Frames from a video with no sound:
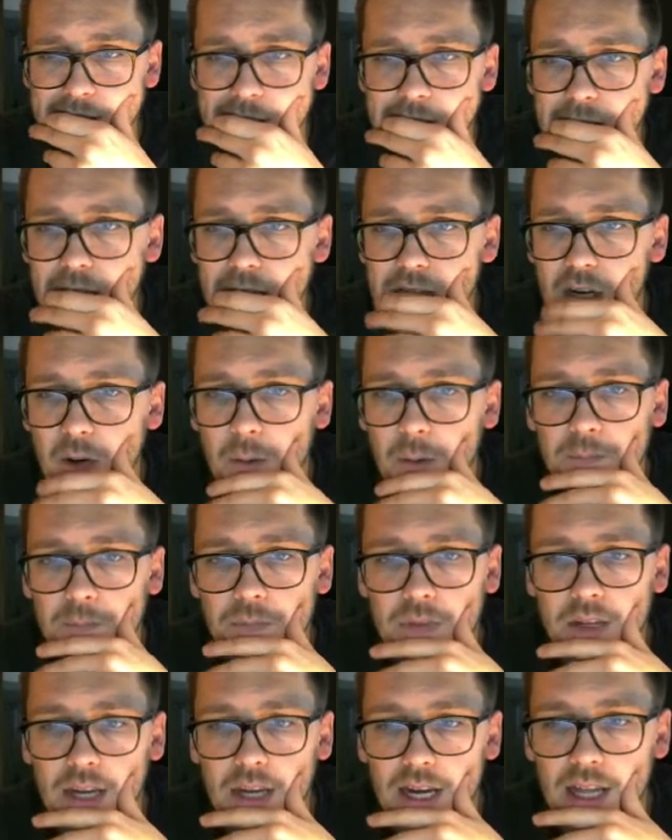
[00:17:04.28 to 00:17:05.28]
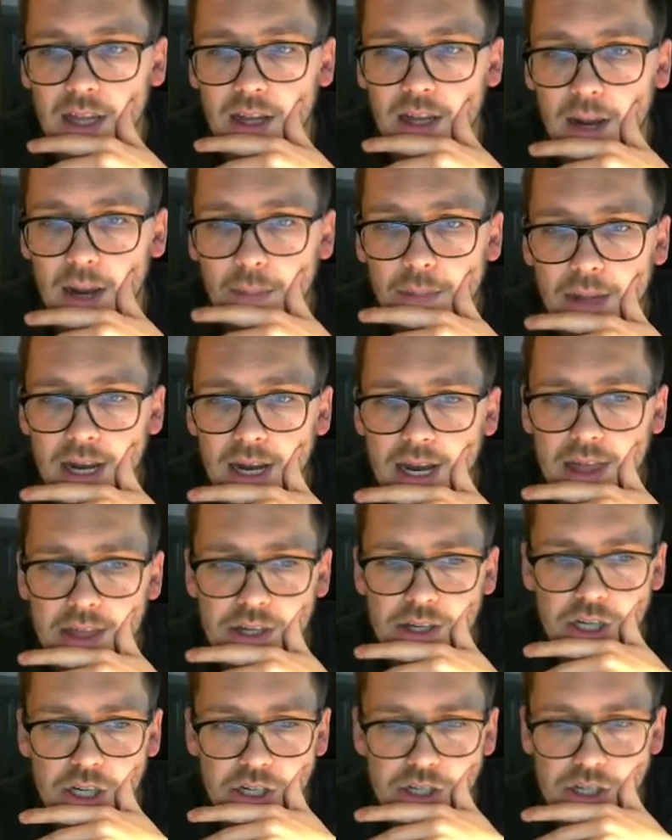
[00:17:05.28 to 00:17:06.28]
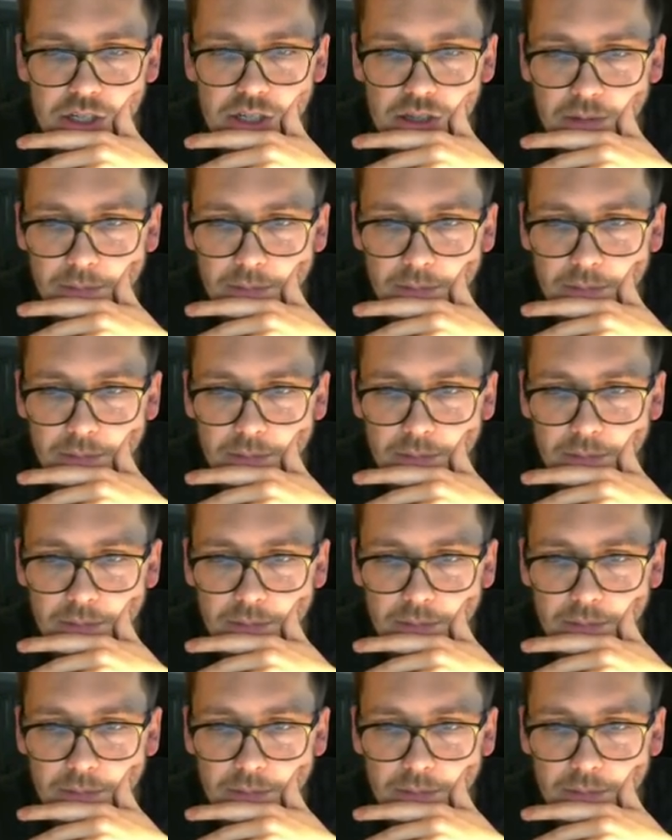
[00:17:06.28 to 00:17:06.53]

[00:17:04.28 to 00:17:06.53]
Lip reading: So, hell, apply the changes.